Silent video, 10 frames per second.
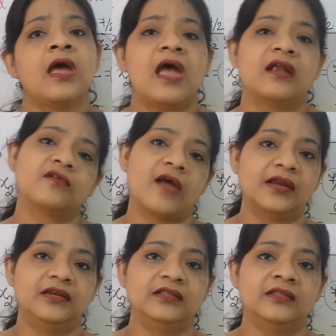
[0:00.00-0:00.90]
and
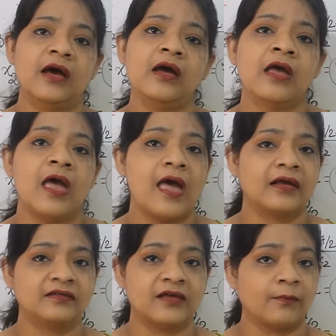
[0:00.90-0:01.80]
write in the
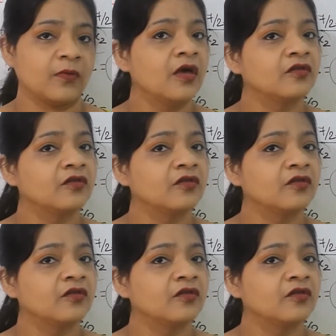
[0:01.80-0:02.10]
exam.